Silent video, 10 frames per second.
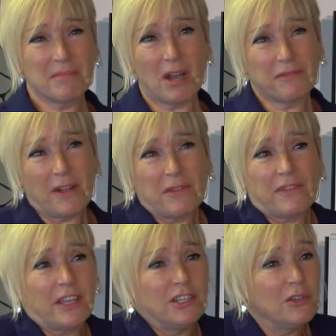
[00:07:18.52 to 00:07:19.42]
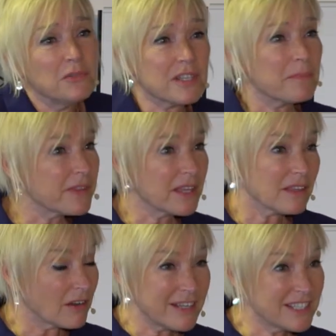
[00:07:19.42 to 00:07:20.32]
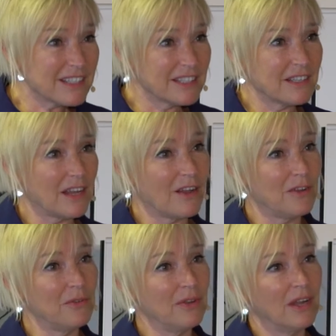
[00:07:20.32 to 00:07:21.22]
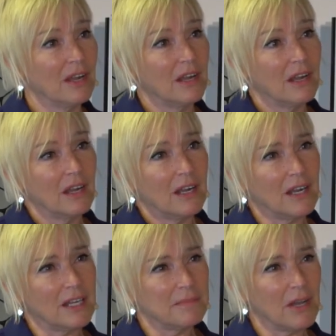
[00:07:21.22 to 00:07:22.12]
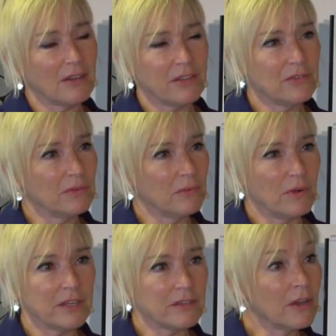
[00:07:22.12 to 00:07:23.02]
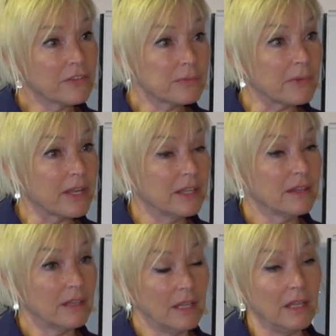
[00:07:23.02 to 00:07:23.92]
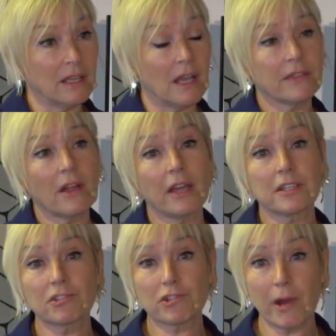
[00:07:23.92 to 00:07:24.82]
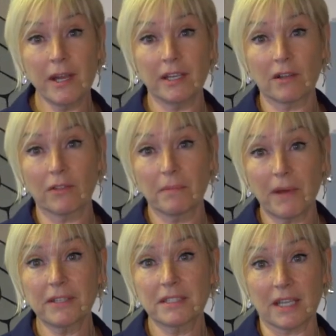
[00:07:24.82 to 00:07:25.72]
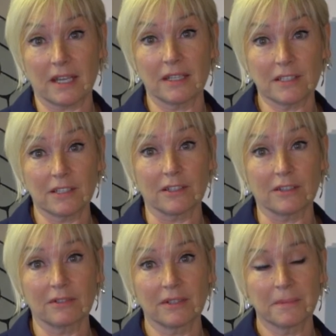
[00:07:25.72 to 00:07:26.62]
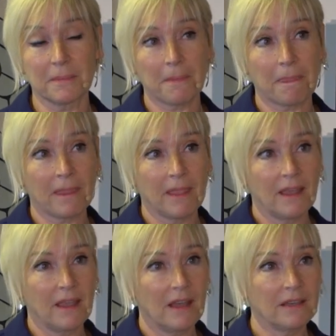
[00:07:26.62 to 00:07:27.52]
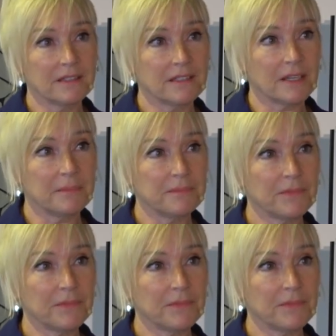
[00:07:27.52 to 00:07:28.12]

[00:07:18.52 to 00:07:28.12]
I felt that they knew something that I didn't know. Um, and I thought, why on earth am I here? And I had a training on the Monday to do. And um,